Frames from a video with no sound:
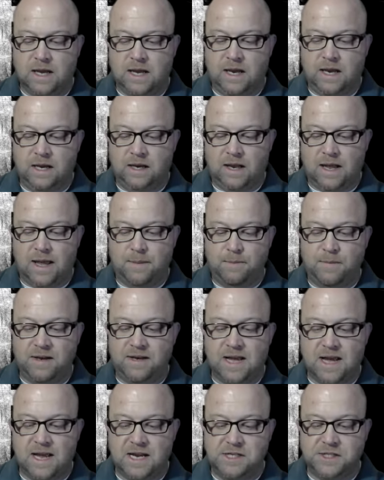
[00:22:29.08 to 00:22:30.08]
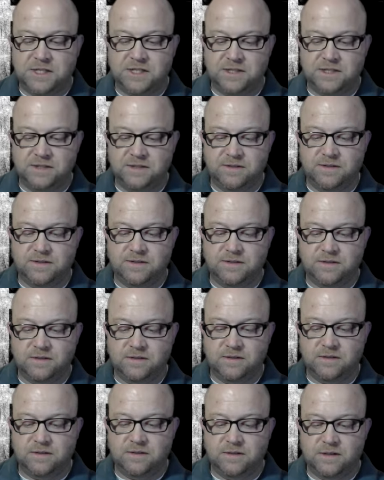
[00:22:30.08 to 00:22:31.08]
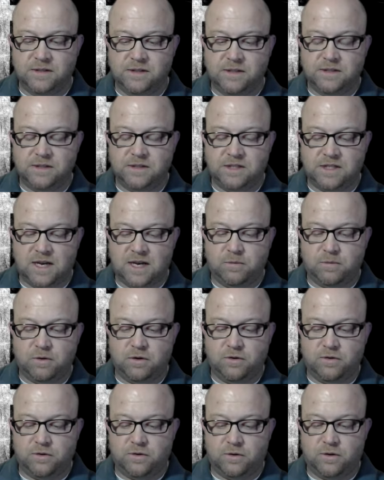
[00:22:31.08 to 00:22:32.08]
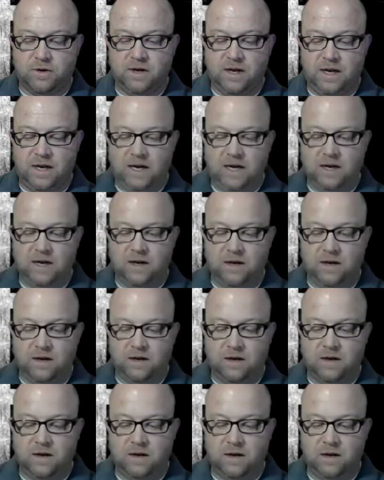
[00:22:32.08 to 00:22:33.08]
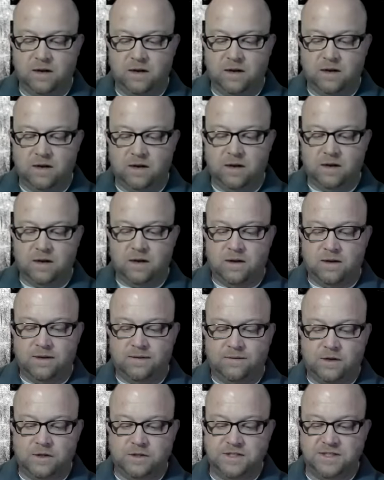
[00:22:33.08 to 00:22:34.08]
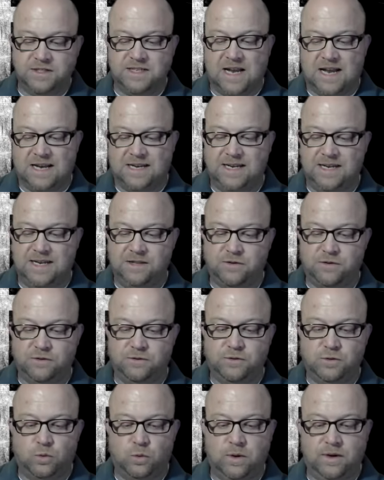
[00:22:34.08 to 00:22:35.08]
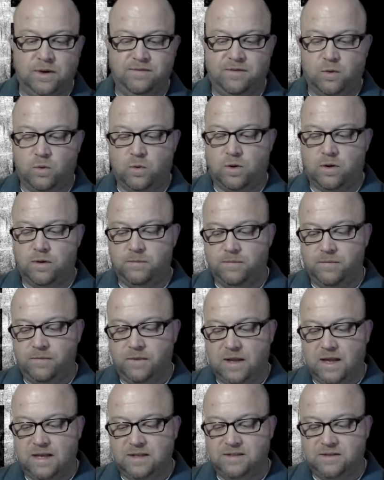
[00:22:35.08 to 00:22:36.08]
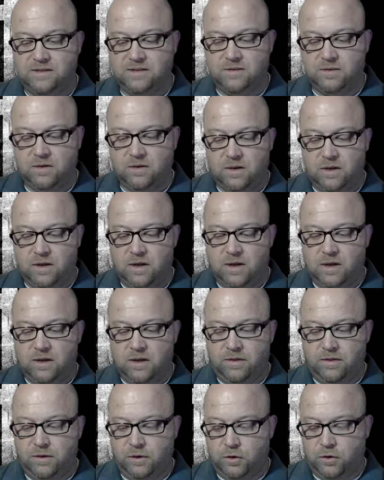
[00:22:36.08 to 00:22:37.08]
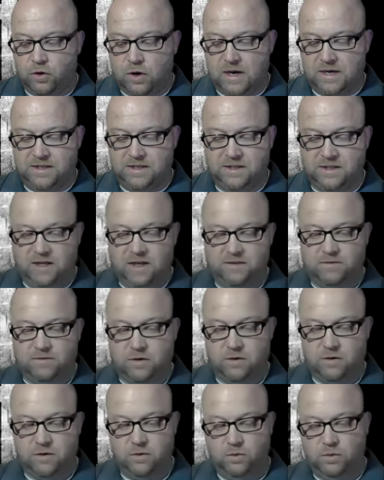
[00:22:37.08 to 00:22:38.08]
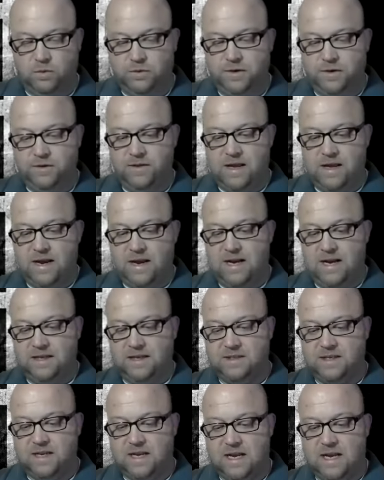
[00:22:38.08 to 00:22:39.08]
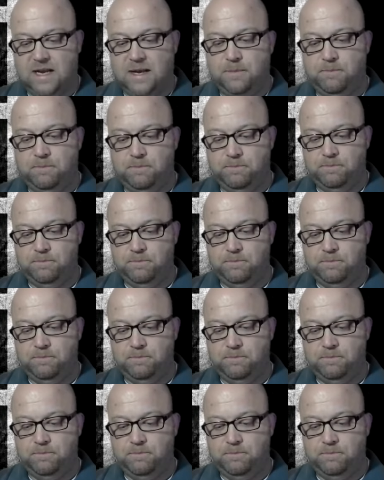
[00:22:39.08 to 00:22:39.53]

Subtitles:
And Lamentations chapter 3, verses 19 through 24. And that's the Grace Giver. We'll do that next time